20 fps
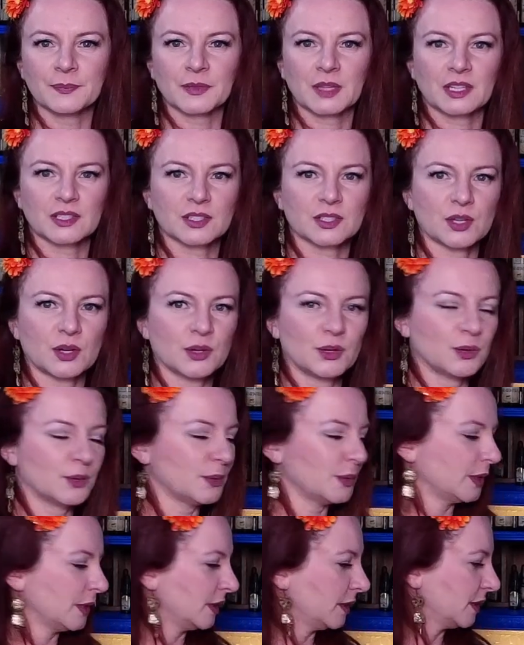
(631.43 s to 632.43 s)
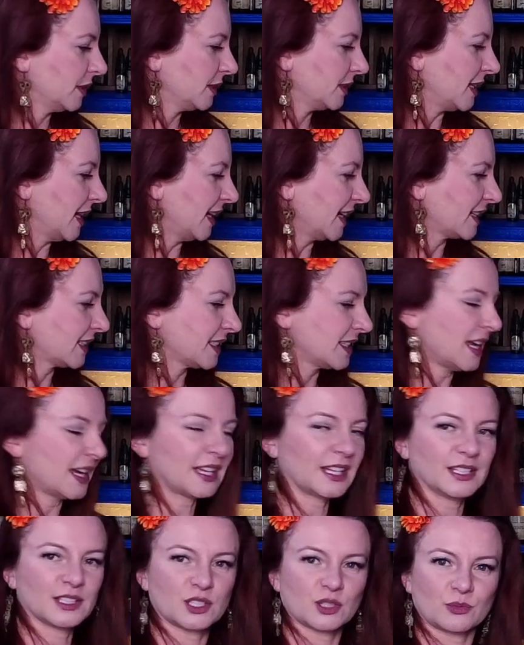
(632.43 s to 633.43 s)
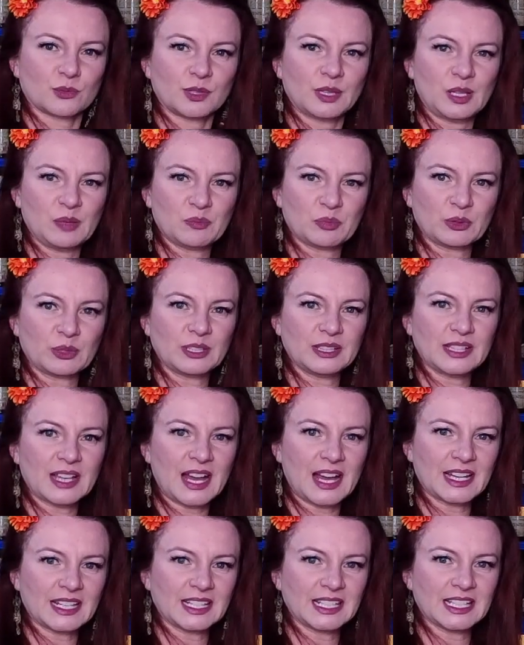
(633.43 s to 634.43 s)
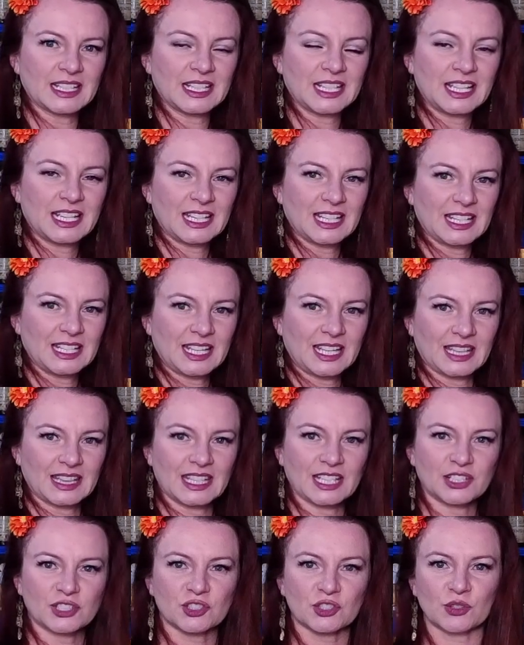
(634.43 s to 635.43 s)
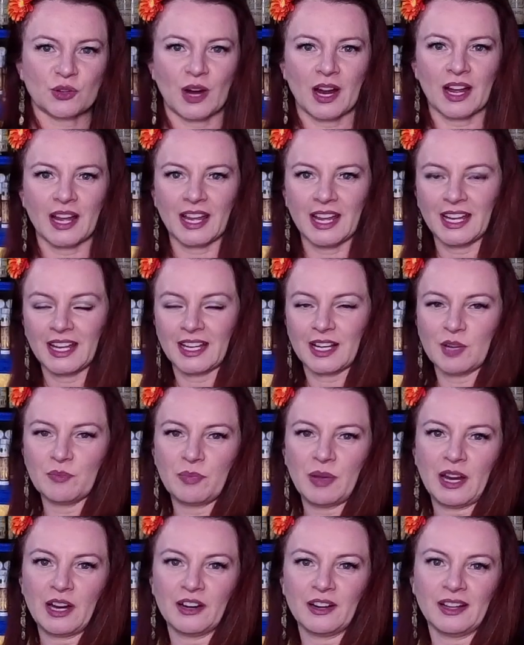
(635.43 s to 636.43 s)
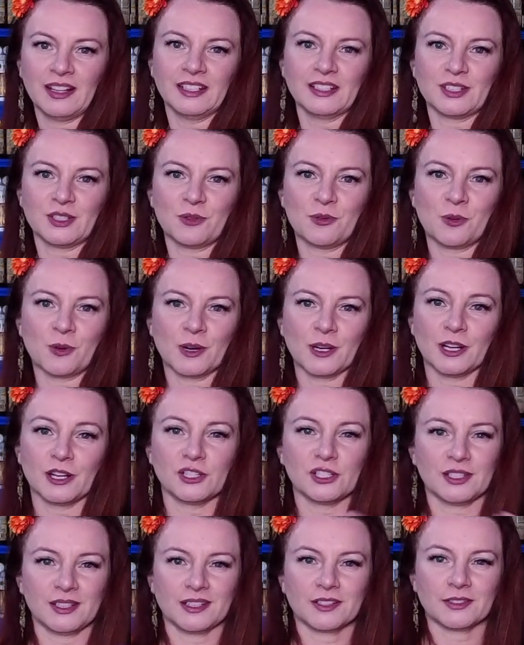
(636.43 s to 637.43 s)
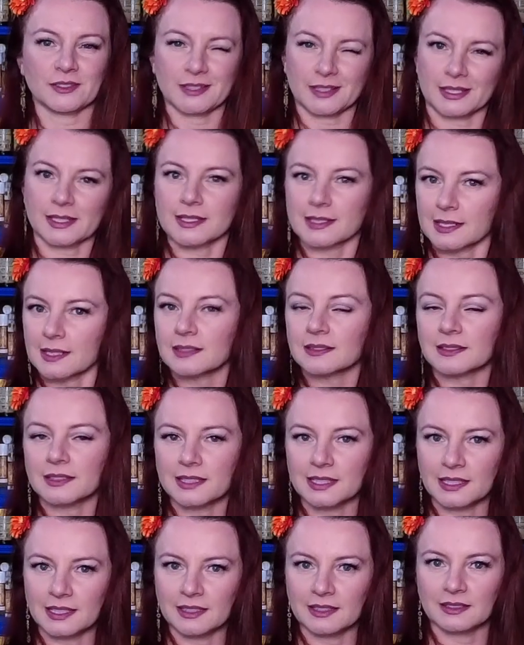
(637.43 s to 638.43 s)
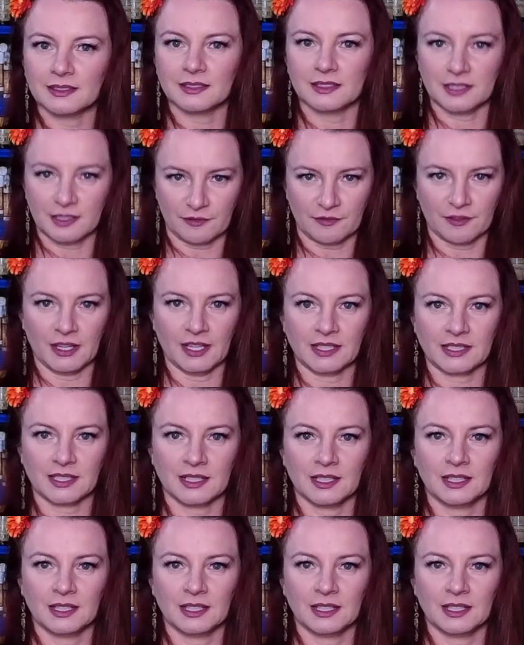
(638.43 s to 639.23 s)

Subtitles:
So take a second to really breathe that in, and then try comparing it to orange. They are distinctly different.